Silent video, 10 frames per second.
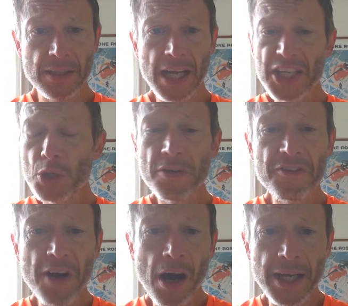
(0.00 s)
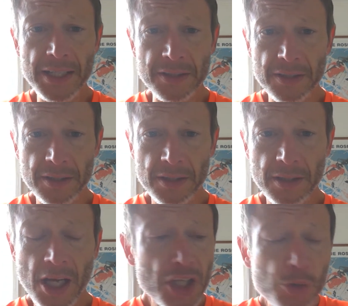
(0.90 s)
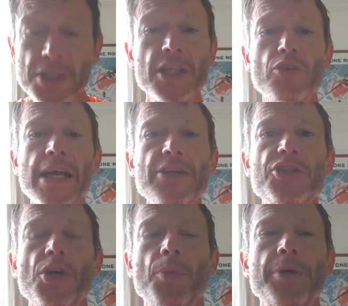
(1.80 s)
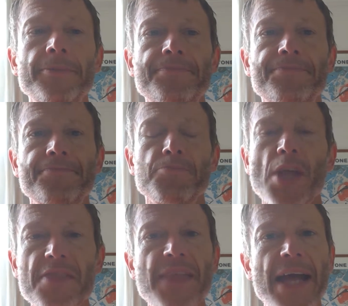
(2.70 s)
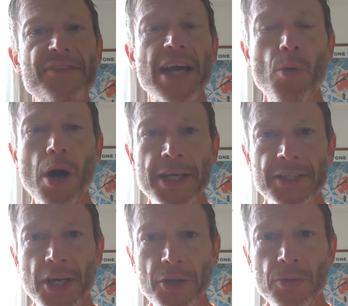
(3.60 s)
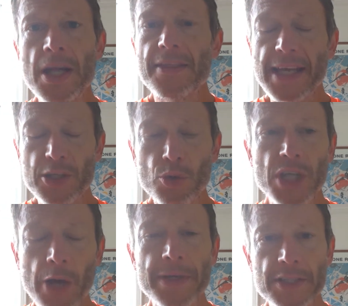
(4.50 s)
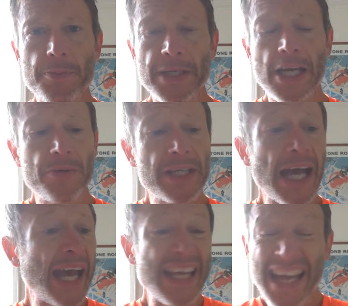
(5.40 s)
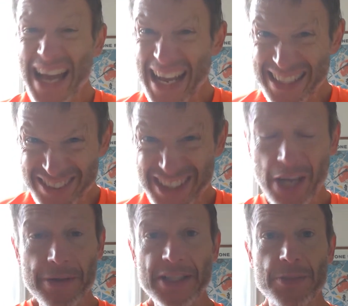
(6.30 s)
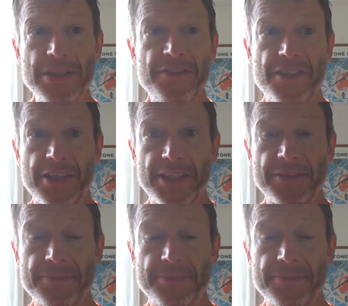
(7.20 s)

And you were fine. You did a great job. That's how I know that you're going to be okay and it's going to be fine.